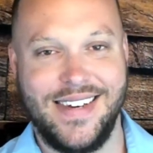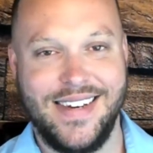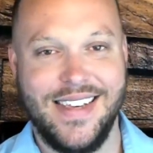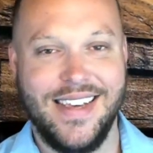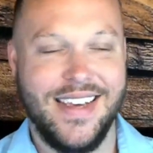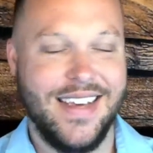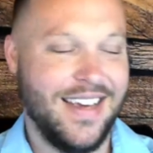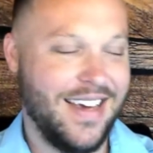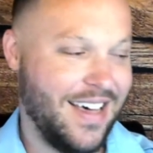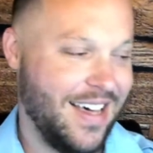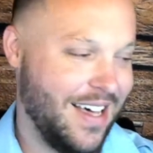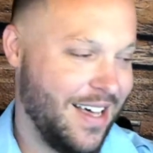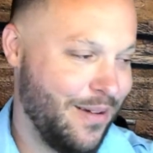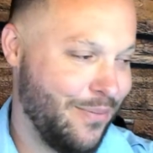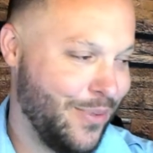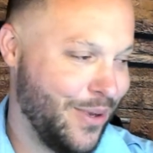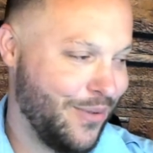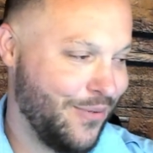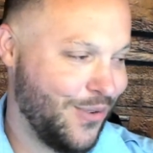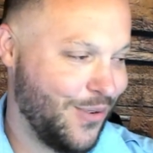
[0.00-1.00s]
Uh, but
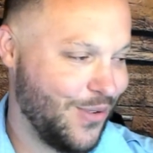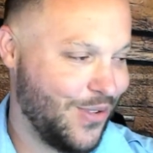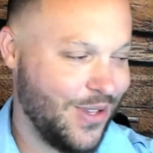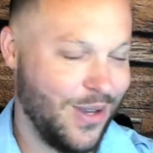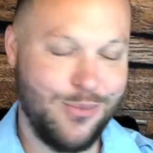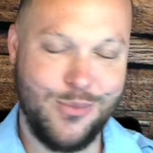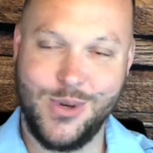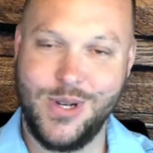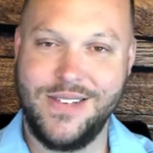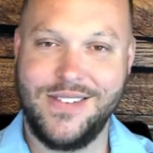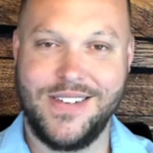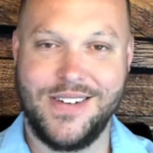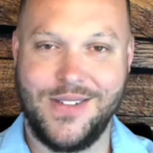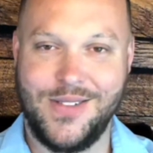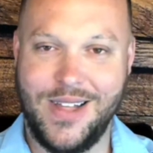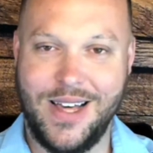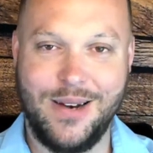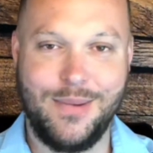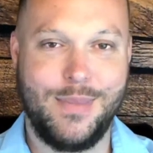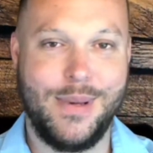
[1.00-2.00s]
for some reason, a lot of
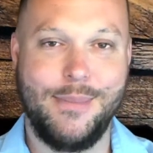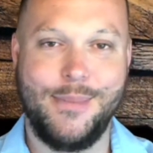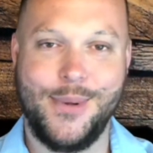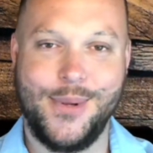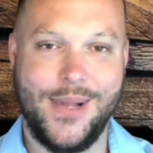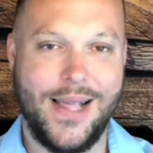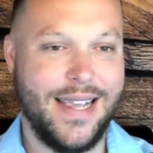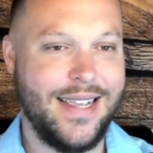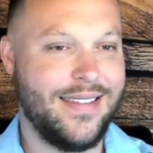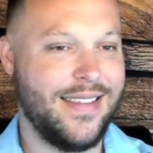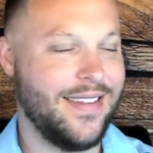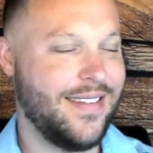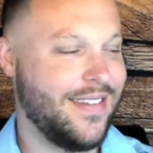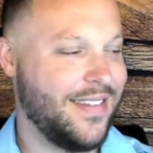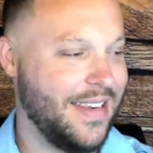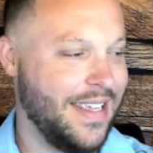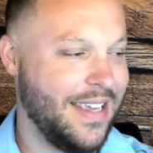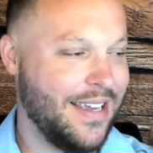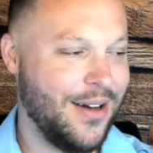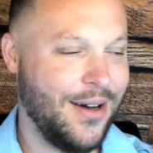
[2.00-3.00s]
people like to sneak
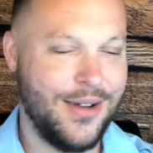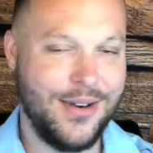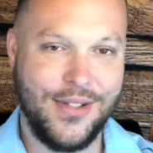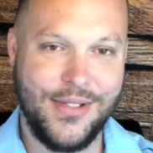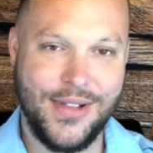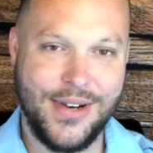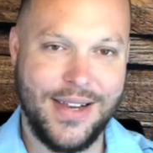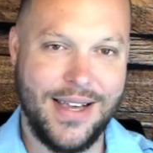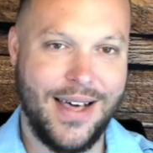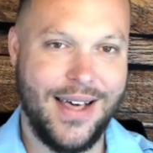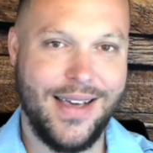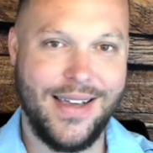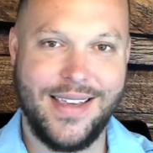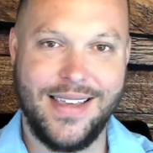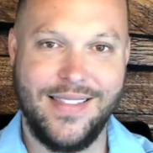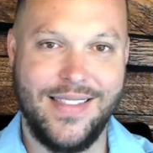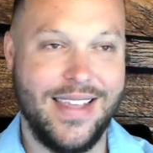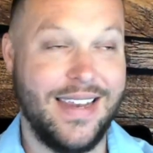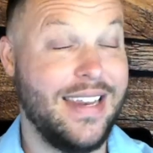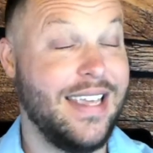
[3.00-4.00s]
onto the dock and then
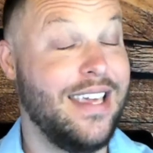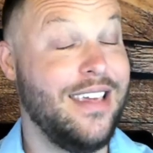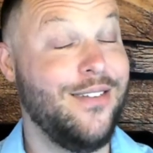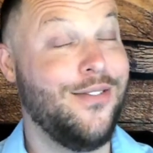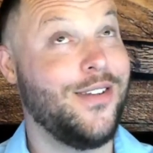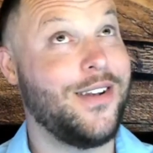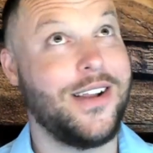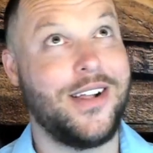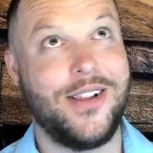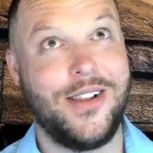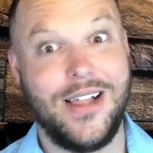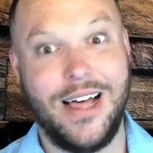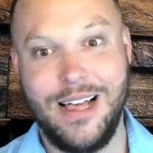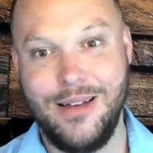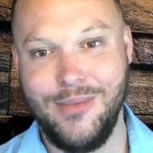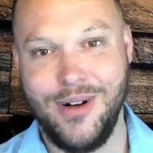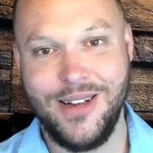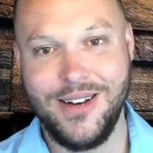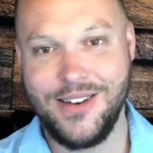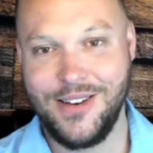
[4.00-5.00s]
even climb
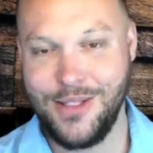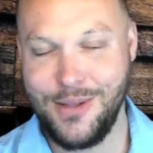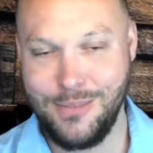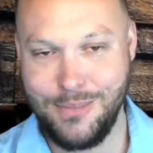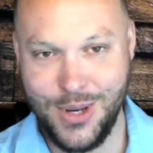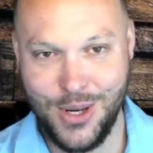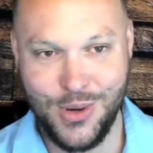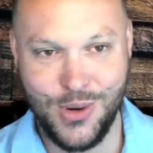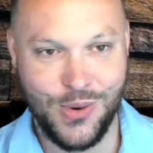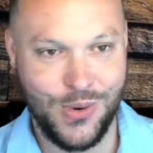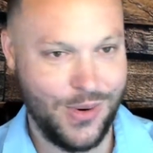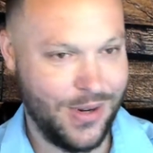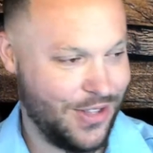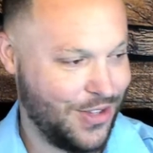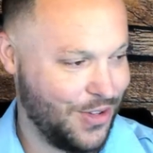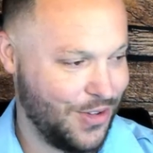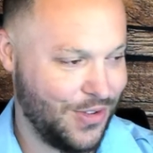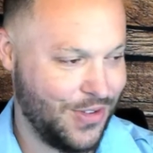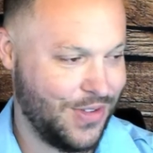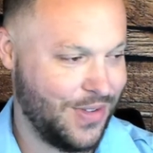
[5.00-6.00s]
onto the boat, which
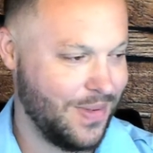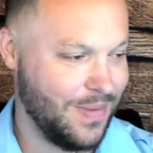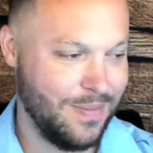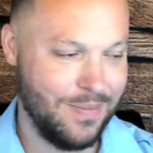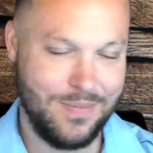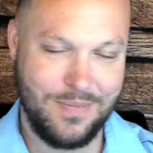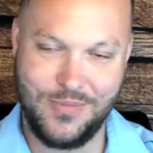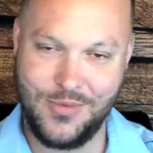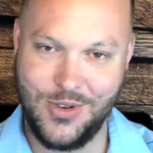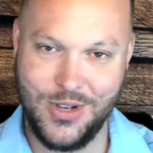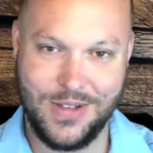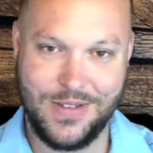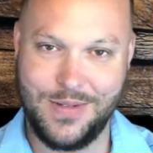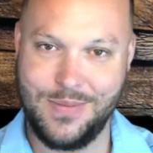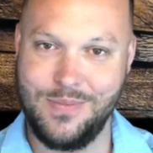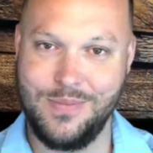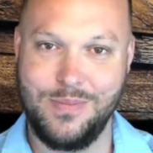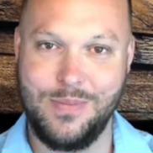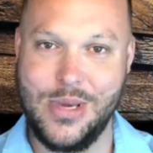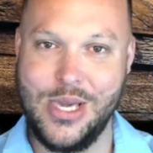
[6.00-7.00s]
is just
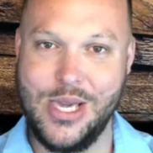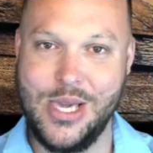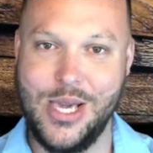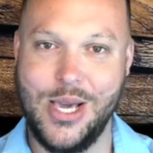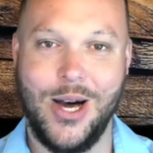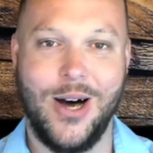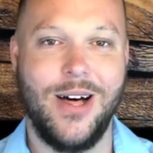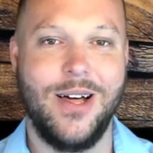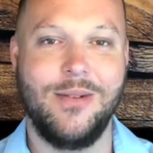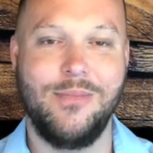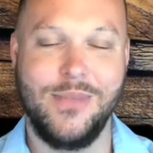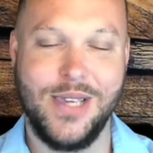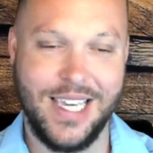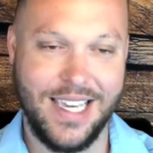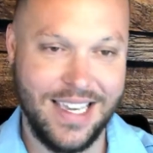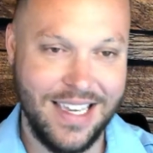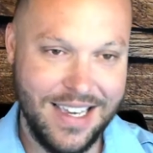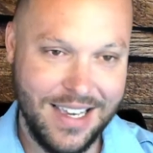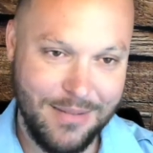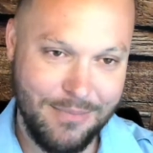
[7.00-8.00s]
beyond me,
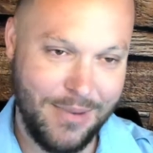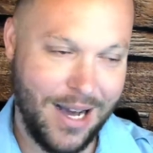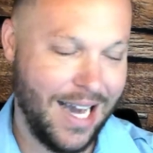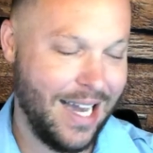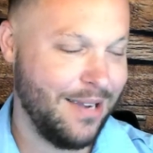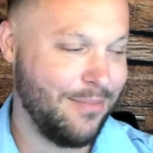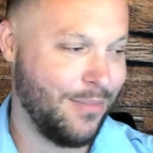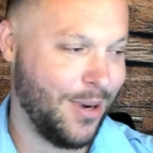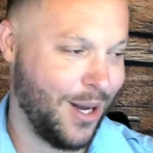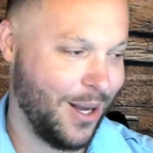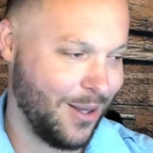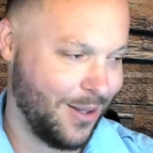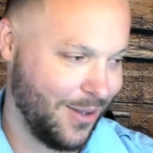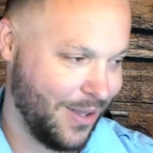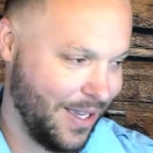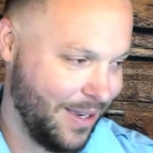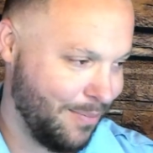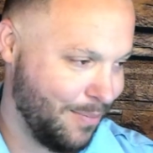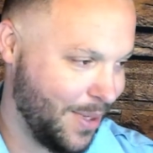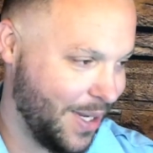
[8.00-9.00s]
mind boggling, but
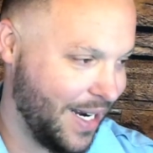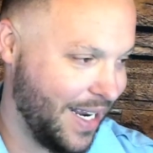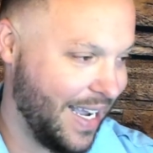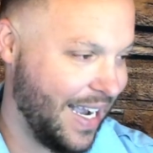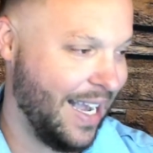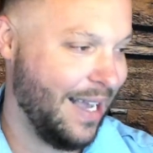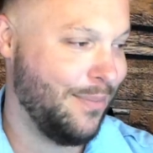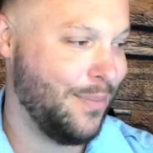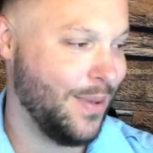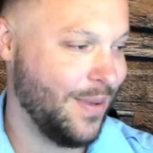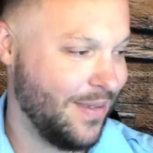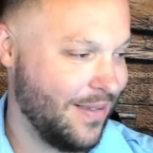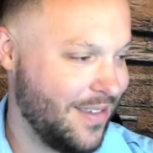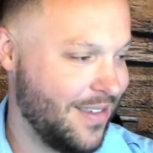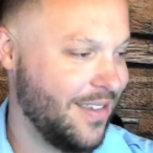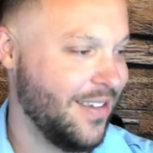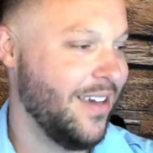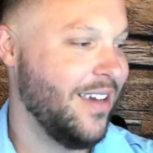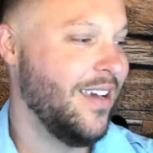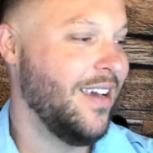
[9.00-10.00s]
it happens.
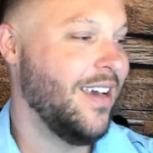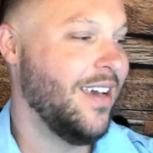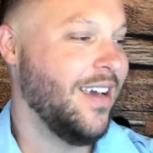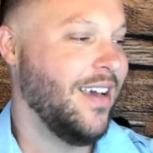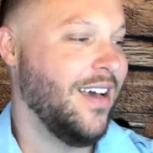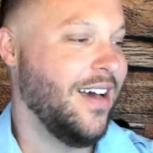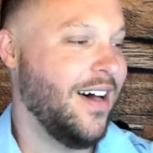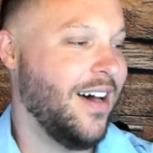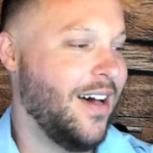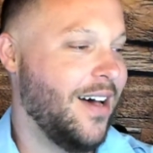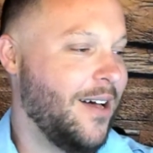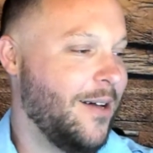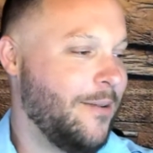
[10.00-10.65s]
Um,